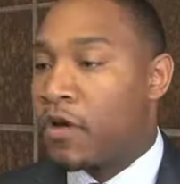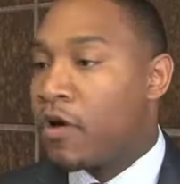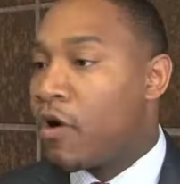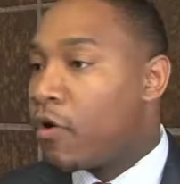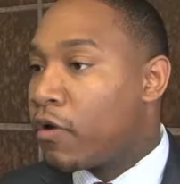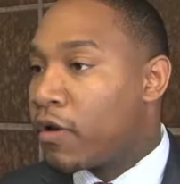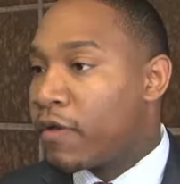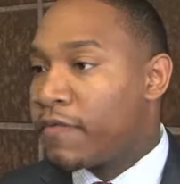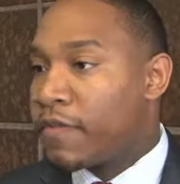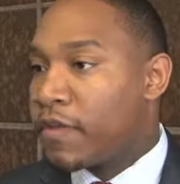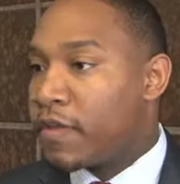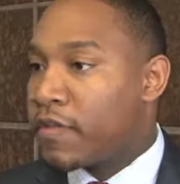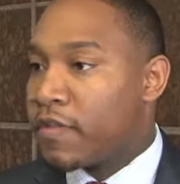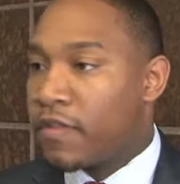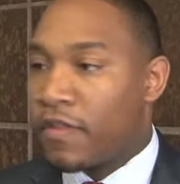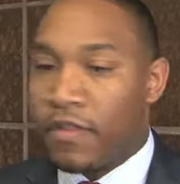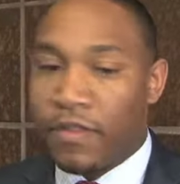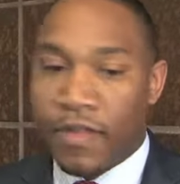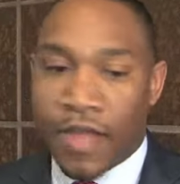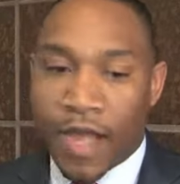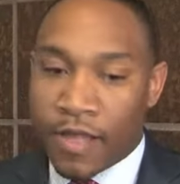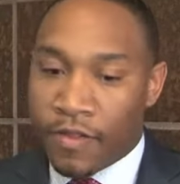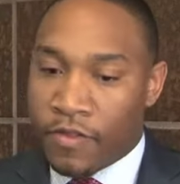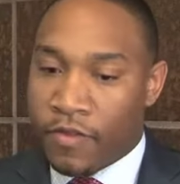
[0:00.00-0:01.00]
goal of this is
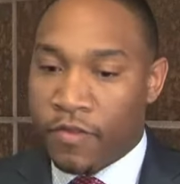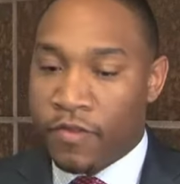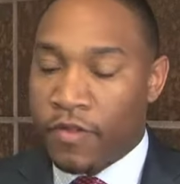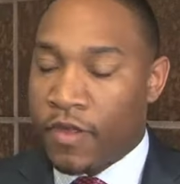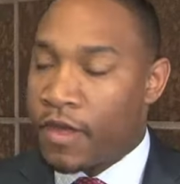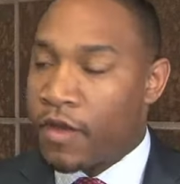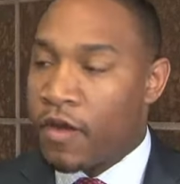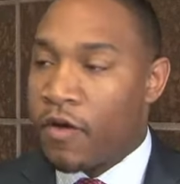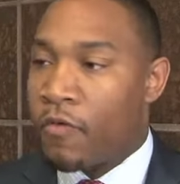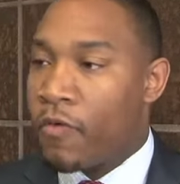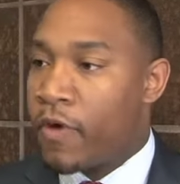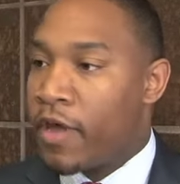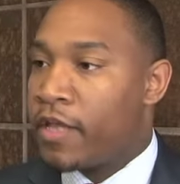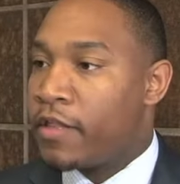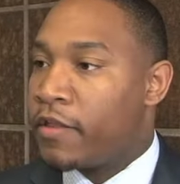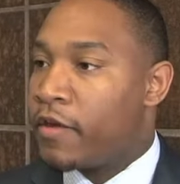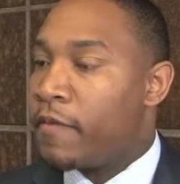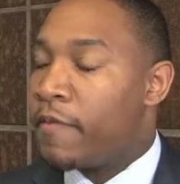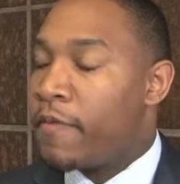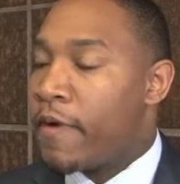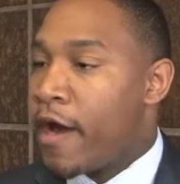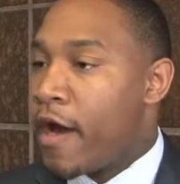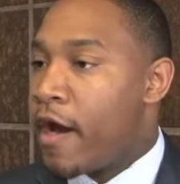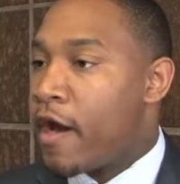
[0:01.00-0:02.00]
not to take away
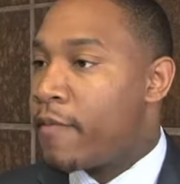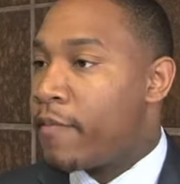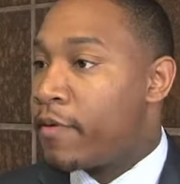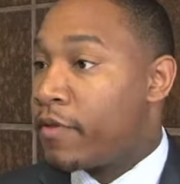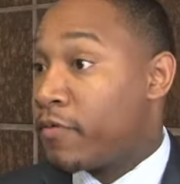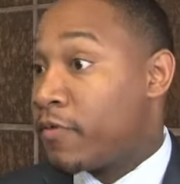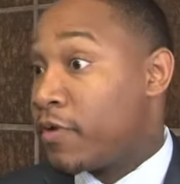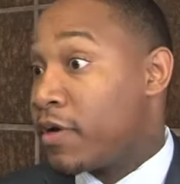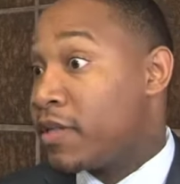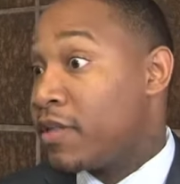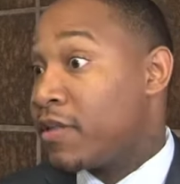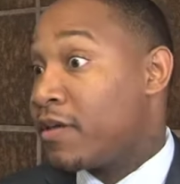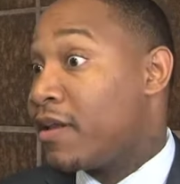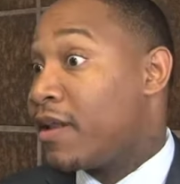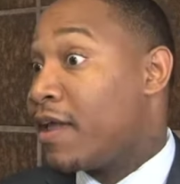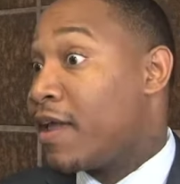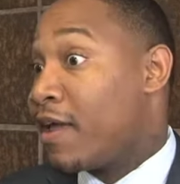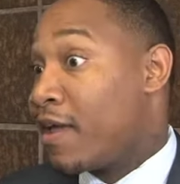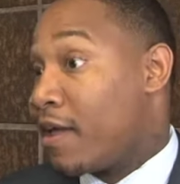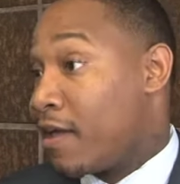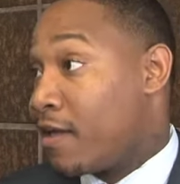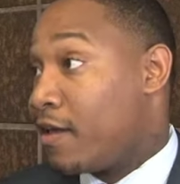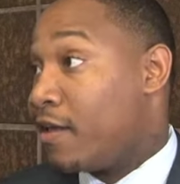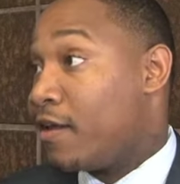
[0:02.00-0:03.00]
their power, but really to
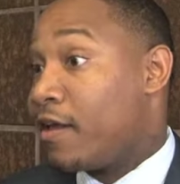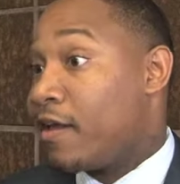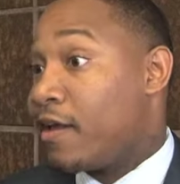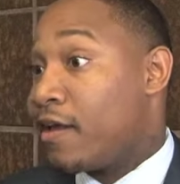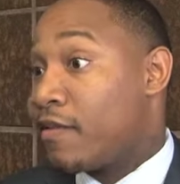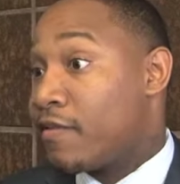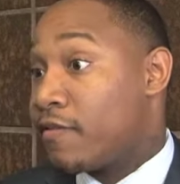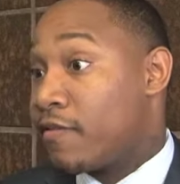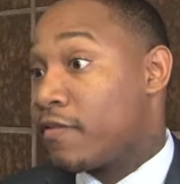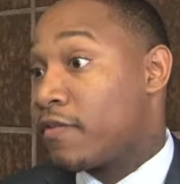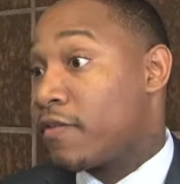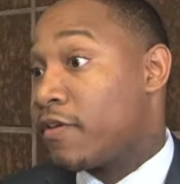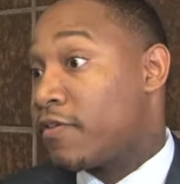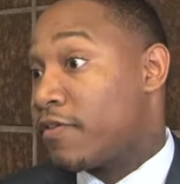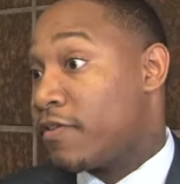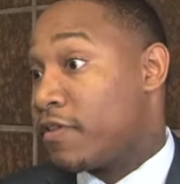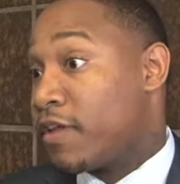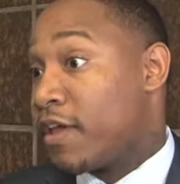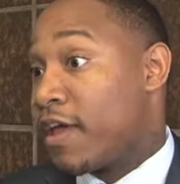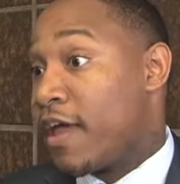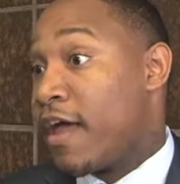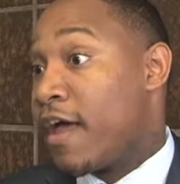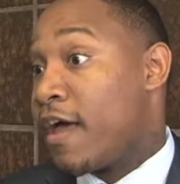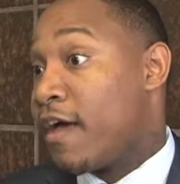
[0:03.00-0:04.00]
enhance the skills that
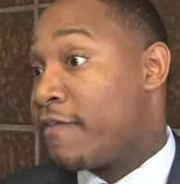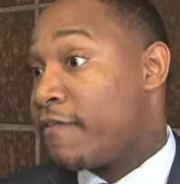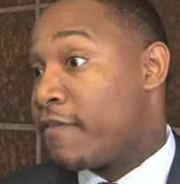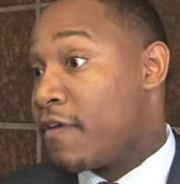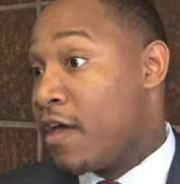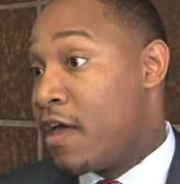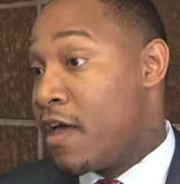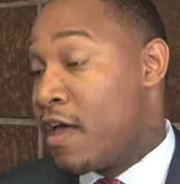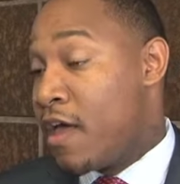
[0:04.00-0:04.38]
they have.